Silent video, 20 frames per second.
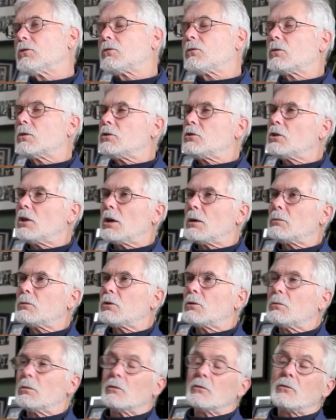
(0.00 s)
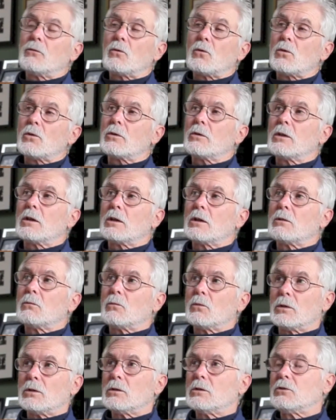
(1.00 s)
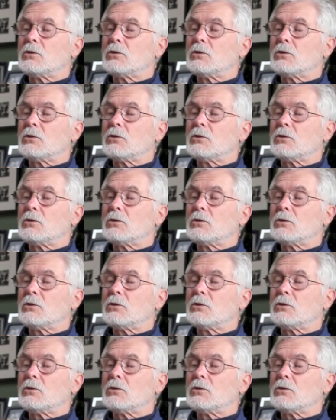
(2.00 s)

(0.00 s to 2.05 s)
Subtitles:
for a chapter before they read the